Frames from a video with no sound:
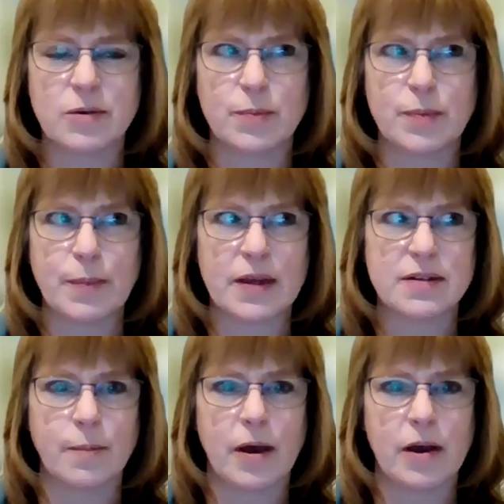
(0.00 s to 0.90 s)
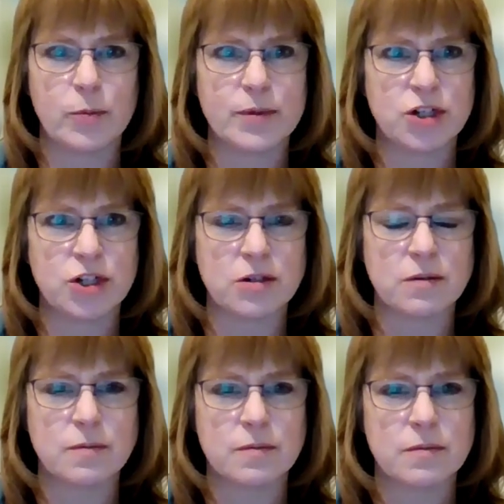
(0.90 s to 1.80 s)
that would be picked up by an
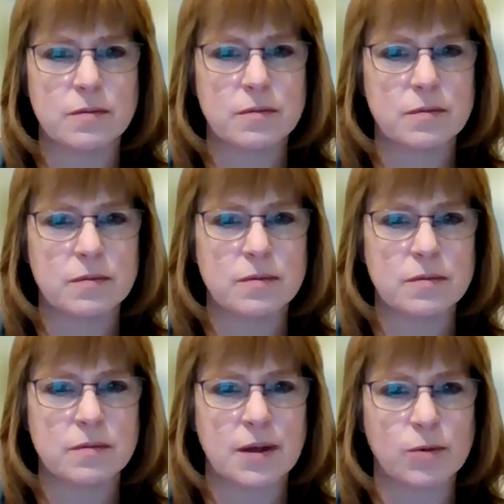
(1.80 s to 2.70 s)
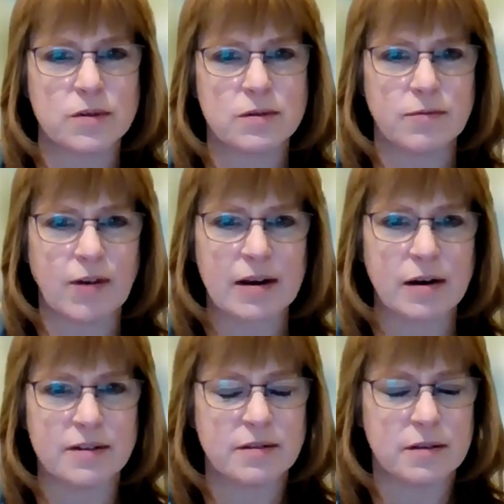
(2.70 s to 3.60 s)
optician? They would
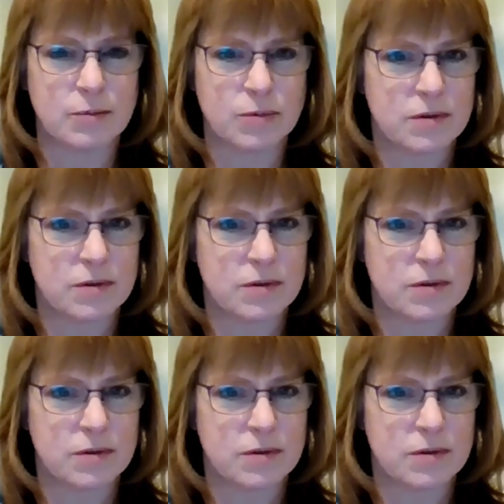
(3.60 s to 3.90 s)
recognise that.